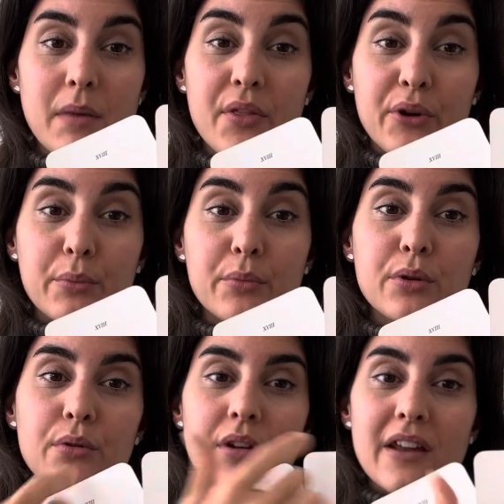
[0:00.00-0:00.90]
Mother
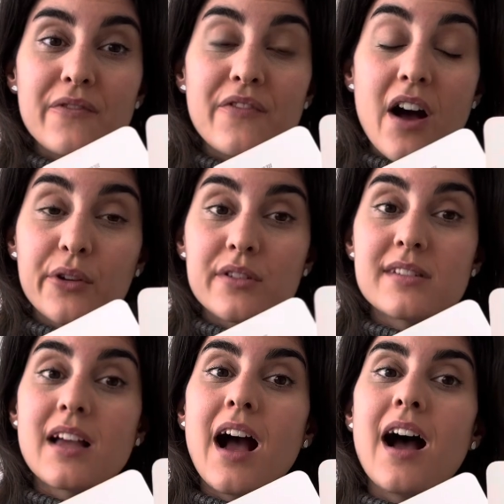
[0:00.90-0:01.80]
Moon and Father
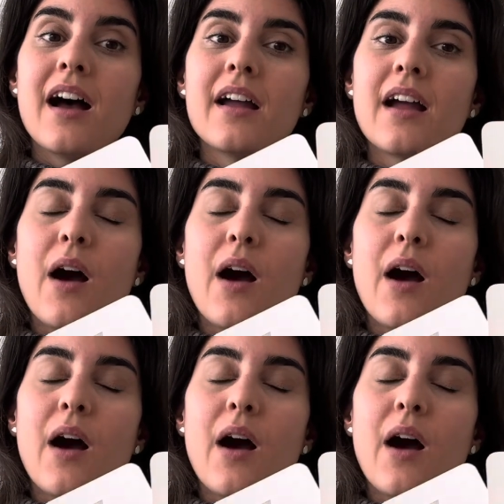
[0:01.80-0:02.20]
Sky,